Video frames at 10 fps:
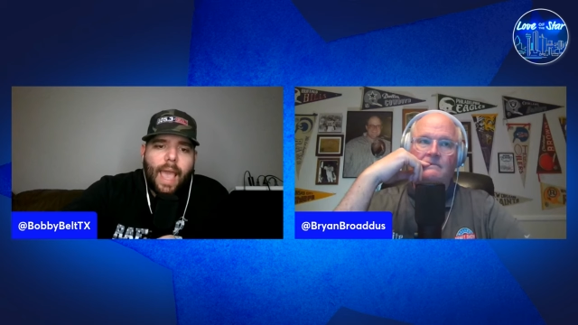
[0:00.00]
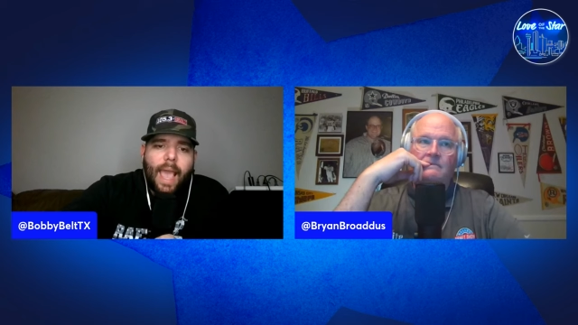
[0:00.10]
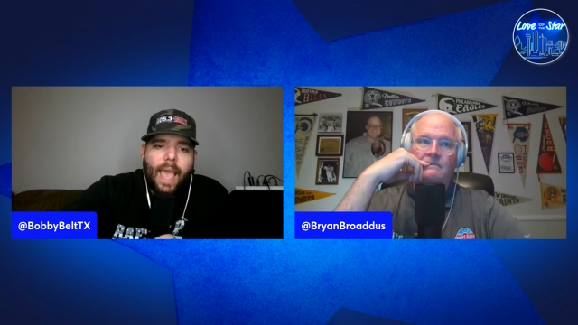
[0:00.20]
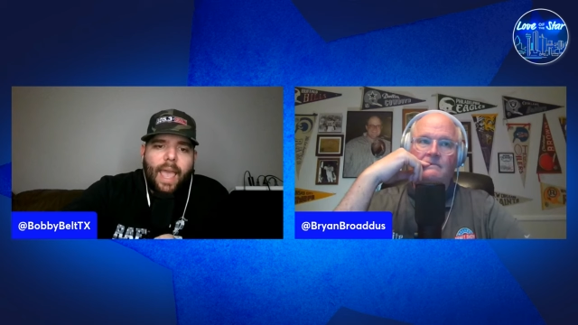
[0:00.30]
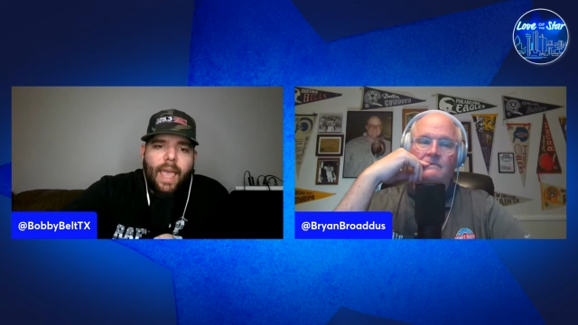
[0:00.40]

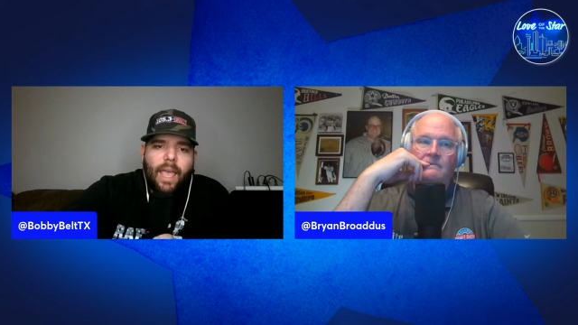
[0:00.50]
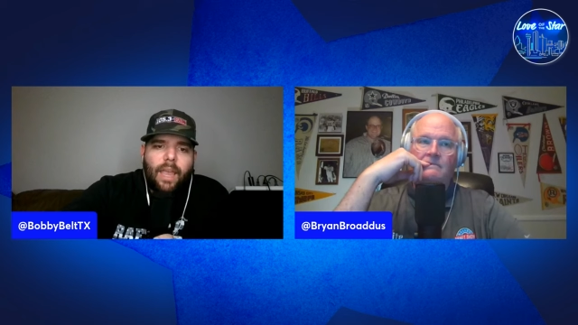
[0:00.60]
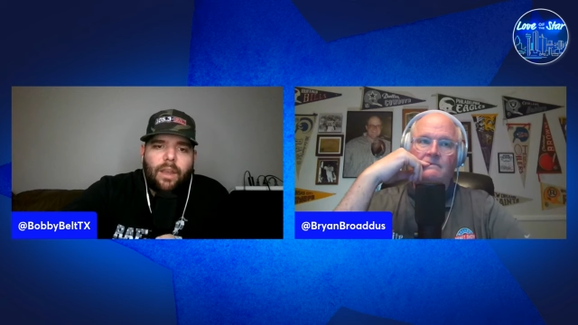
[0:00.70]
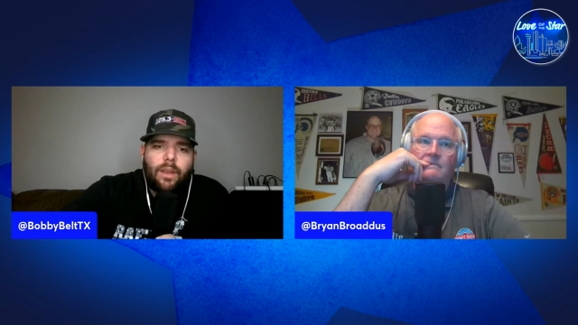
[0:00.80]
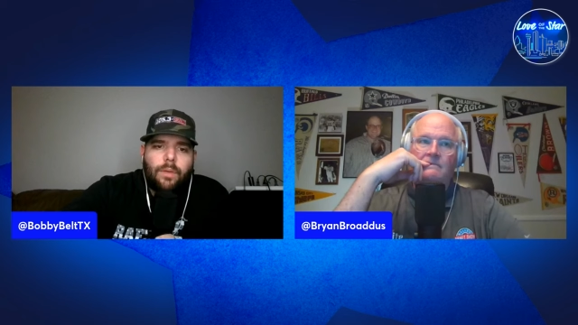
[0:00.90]

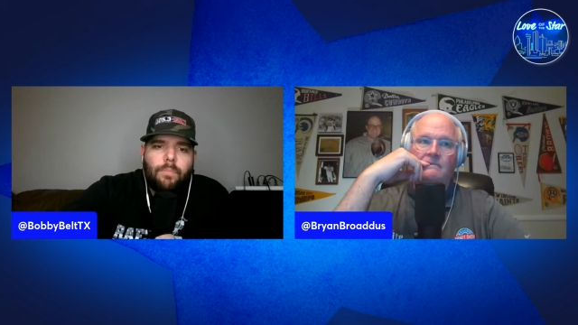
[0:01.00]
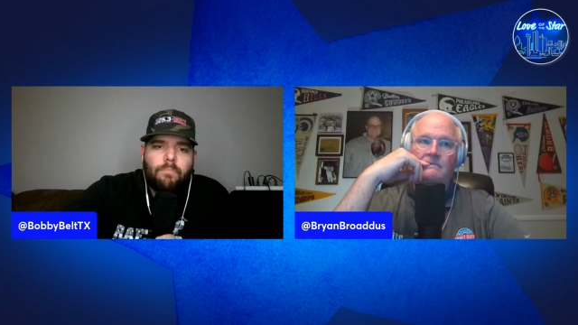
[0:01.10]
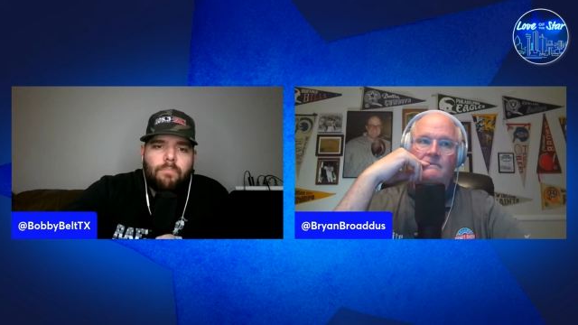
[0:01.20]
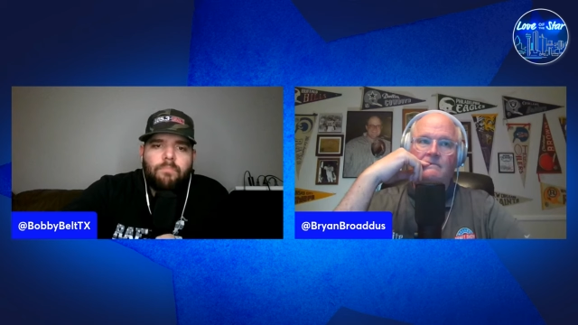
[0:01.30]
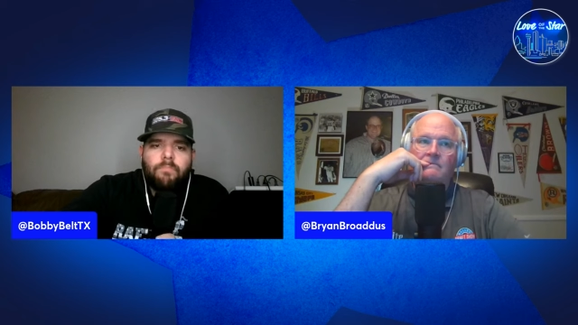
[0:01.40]
Speaker 1: and
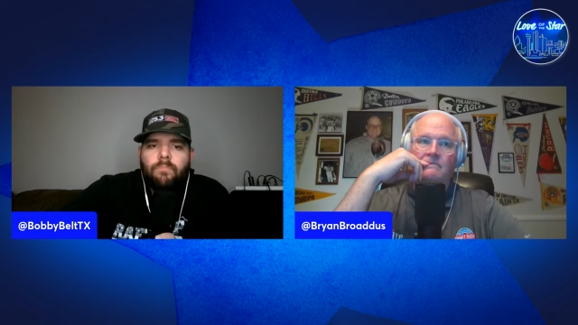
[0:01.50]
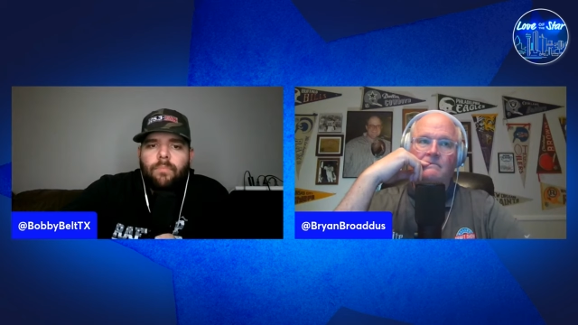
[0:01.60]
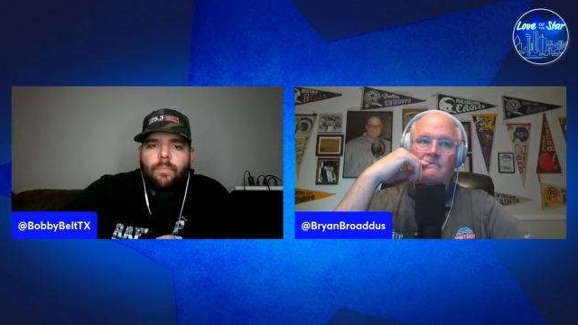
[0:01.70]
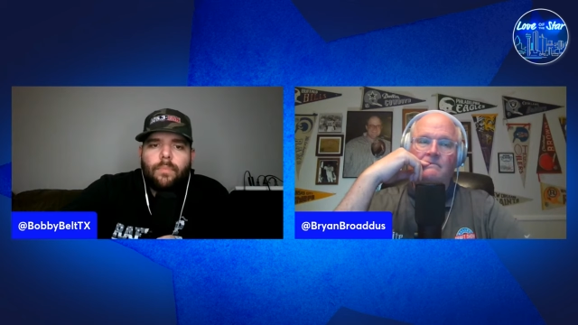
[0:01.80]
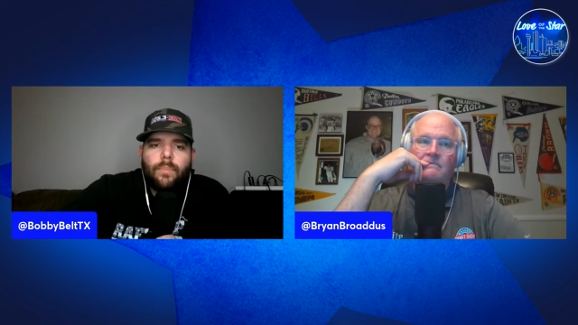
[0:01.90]

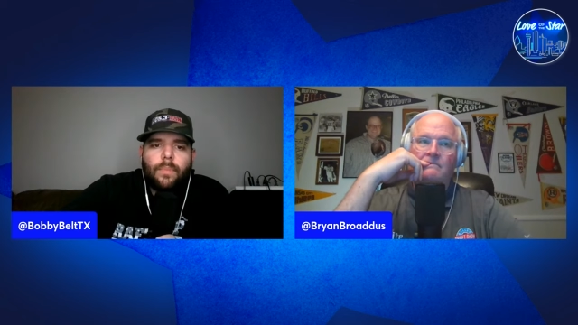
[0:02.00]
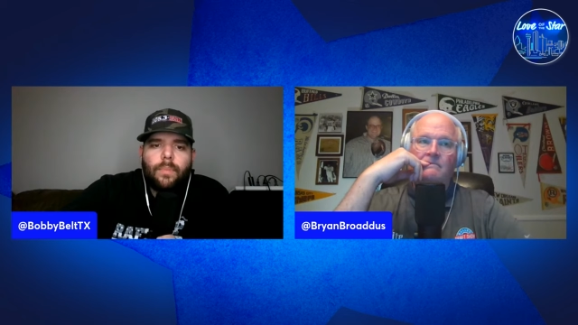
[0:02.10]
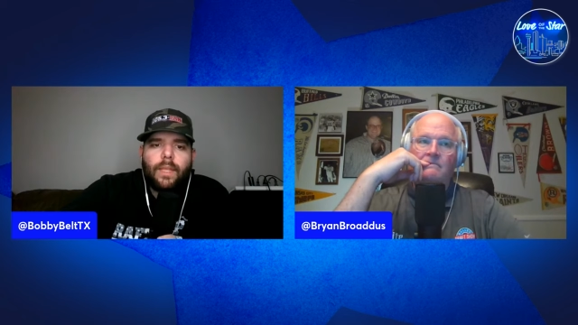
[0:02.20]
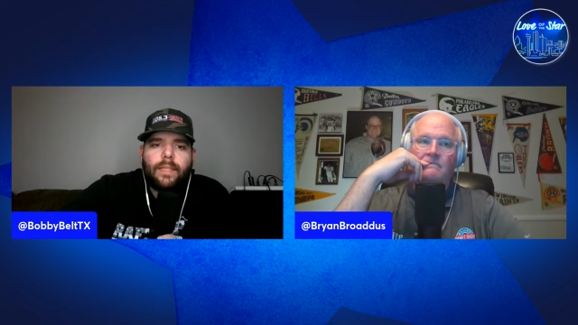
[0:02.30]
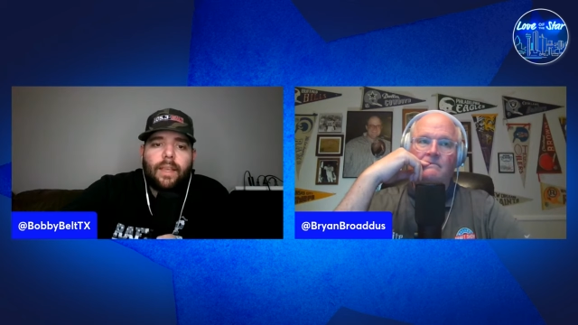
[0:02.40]

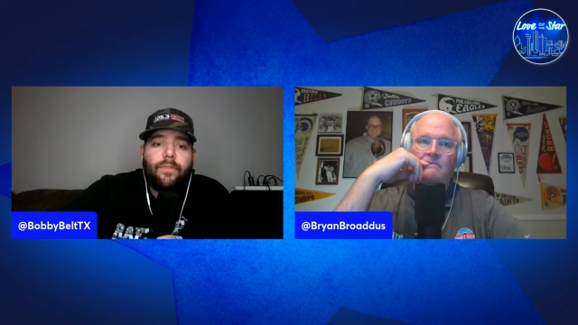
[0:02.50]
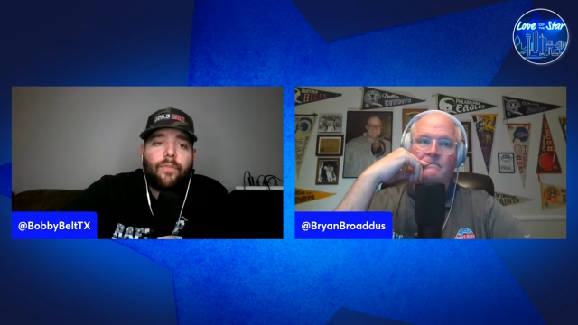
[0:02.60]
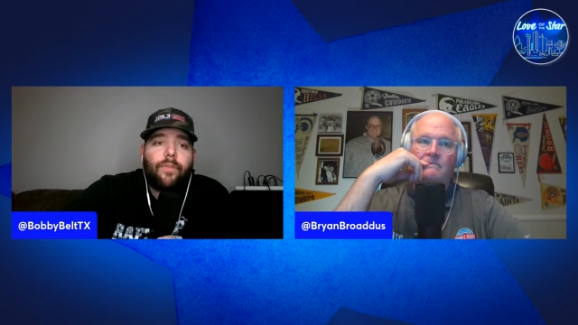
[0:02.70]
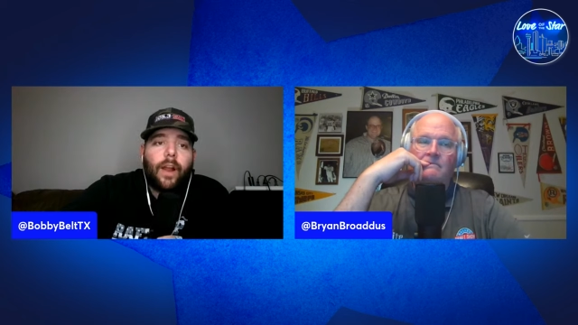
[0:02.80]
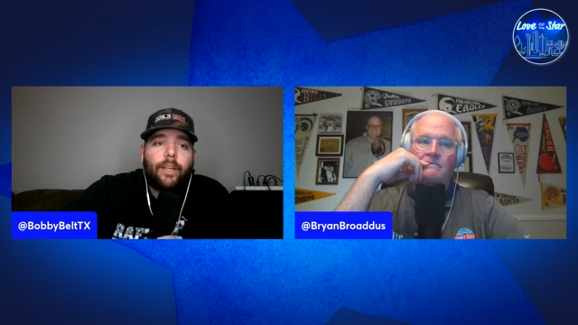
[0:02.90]
let's say
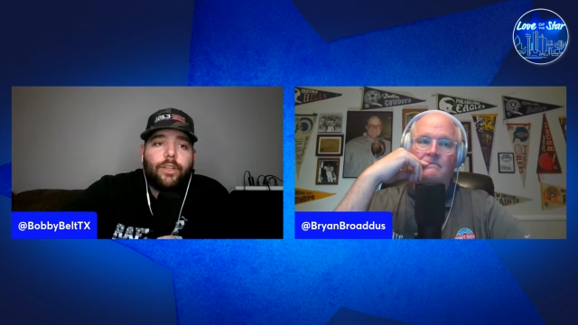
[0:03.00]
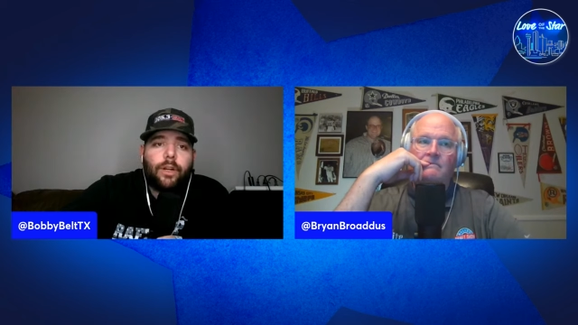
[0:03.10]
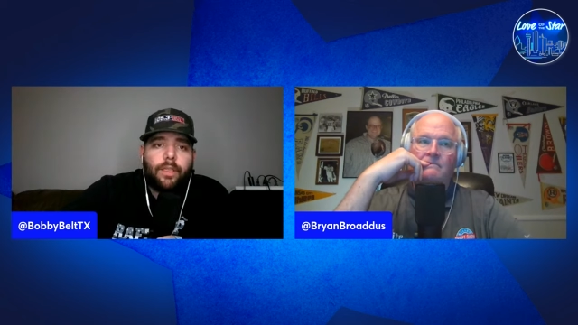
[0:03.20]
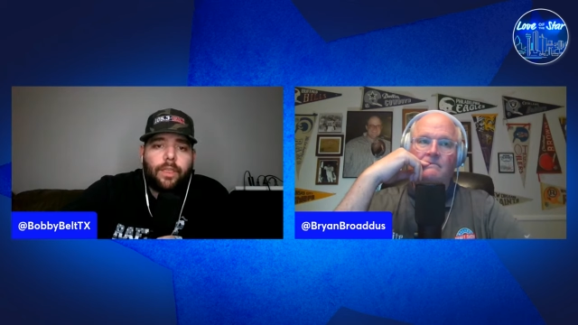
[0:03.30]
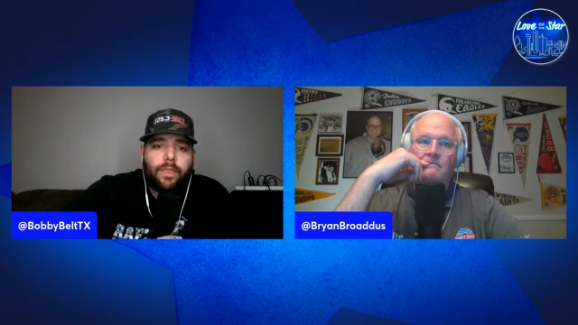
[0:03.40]
Frazier
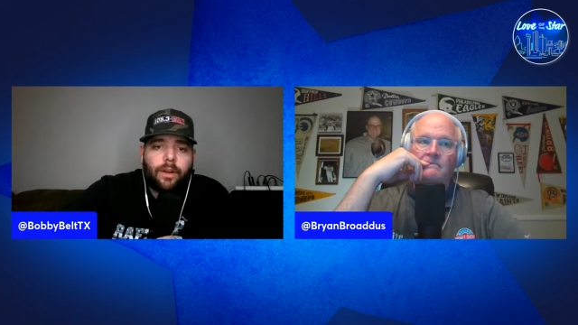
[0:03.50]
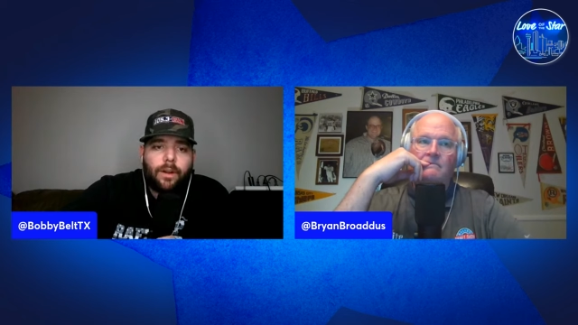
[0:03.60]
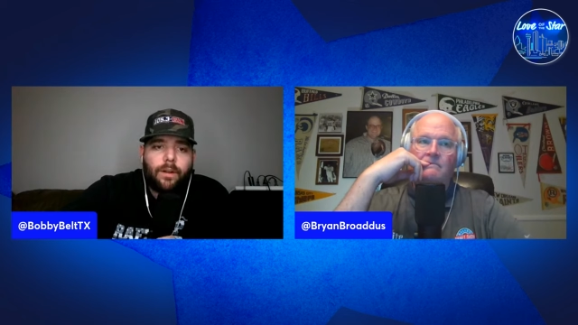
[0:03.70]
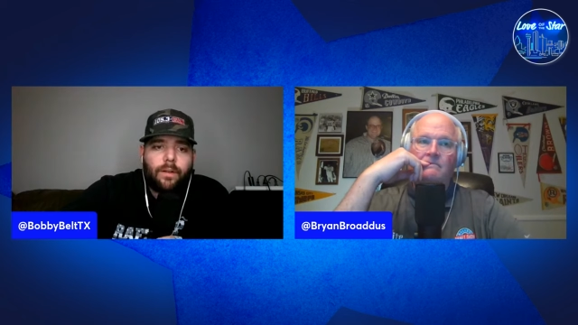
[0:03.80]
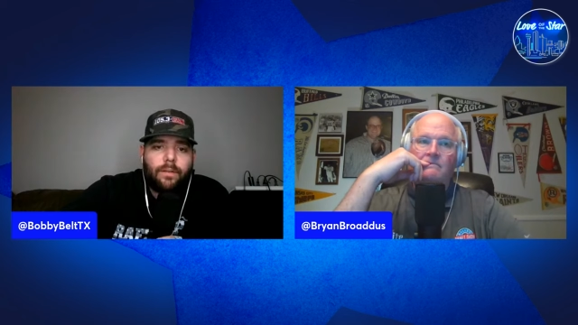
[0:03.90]
in the
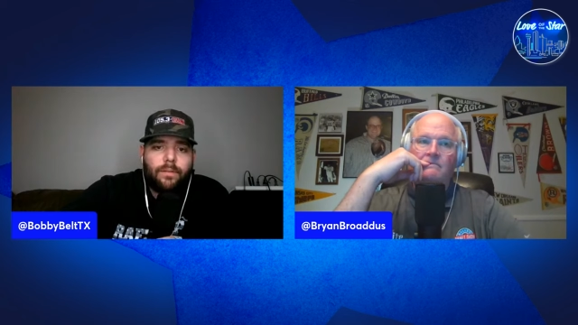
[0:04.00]
third,